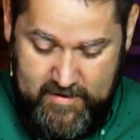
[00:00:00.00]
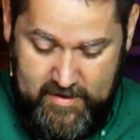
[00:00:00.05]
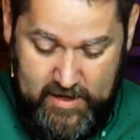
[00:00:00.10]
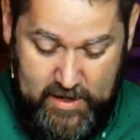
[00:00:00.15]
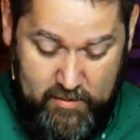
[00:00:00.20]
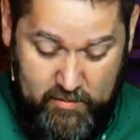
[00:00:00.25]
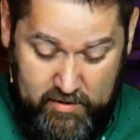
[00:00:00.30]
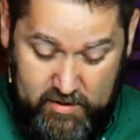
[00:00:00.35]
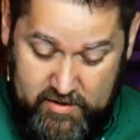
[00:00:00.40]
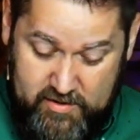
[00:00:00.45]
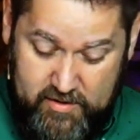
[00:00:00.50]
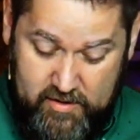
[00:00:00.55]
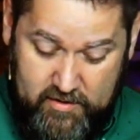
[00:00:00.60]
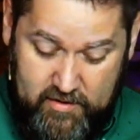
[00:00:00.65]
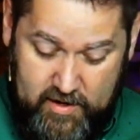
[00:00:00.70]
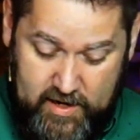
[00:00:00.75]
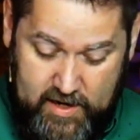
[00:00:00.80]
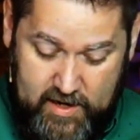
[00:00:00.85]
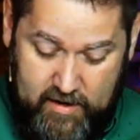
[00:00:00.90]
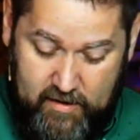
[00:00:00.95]
And I'm going to show
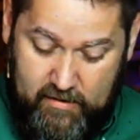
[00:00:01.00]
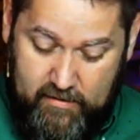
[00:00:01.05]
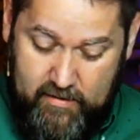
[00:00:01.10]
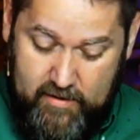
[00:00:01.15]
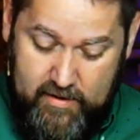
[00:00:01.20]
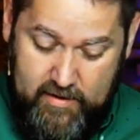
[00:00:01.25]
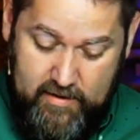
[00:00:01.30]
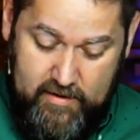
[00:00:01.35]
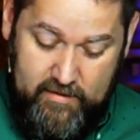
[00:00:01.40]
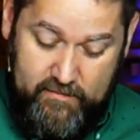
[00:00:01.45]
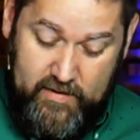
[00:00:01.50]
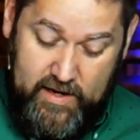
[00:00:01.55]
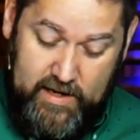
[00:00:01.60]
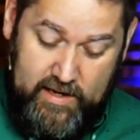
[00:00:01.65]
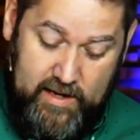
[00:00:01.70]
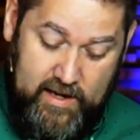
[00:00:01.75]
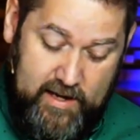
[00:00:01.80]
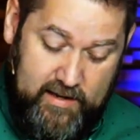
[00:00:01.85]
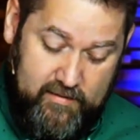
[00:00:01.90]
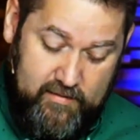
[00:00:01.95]
you how. In
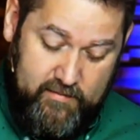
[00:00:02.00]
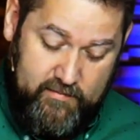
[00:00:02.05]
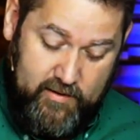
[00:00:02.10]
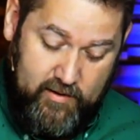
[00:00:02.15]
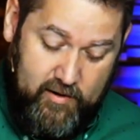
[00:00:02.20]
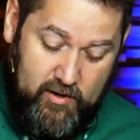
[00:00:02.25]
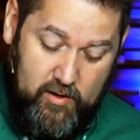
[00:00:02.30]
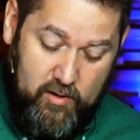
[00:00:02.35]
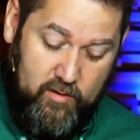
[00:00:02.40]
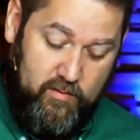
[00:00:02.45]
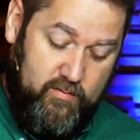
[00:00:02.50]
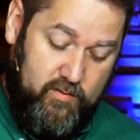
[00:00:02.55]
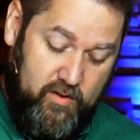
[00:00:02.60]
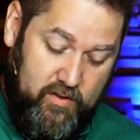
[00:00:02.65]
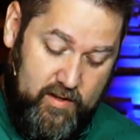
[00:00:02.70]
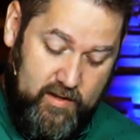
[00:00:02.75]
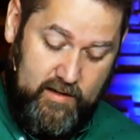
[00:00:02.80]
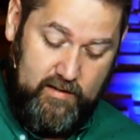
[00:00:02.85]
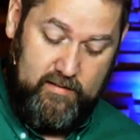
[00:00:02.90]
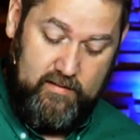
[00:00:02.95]
fact, he has some very
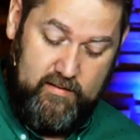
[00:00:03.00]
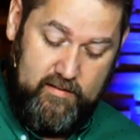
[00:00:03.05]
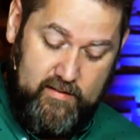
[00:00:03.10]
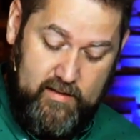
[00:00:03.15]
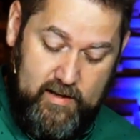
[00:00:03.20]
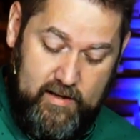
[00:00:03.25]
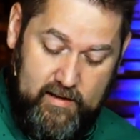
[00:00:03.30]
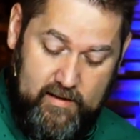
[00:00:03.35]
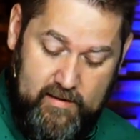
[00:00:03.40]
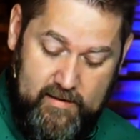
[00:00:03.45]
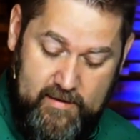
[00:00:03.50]
hopeful things to say.